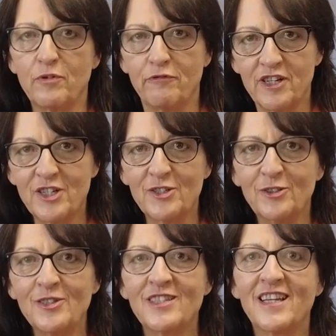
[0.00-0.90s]

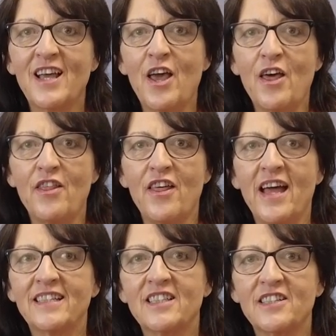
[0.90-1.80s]
professionals
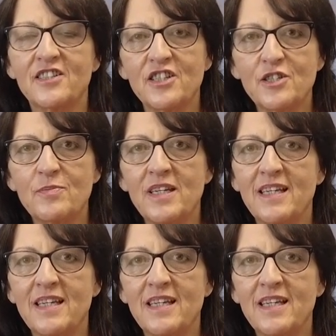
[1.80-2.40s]
that assist me